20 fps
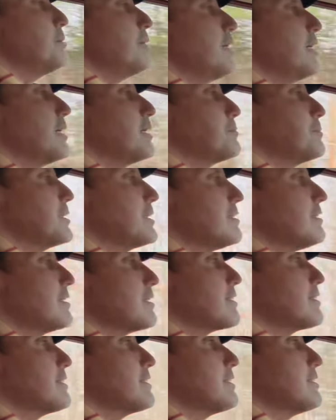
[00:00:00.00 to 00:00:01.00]
pod. But
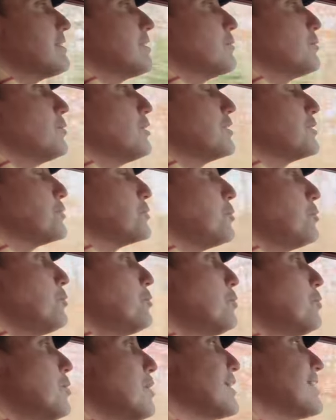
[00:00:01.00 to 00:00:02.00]
luckily, there was
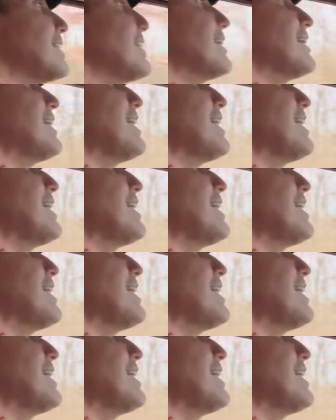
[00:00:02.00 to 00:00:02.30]
one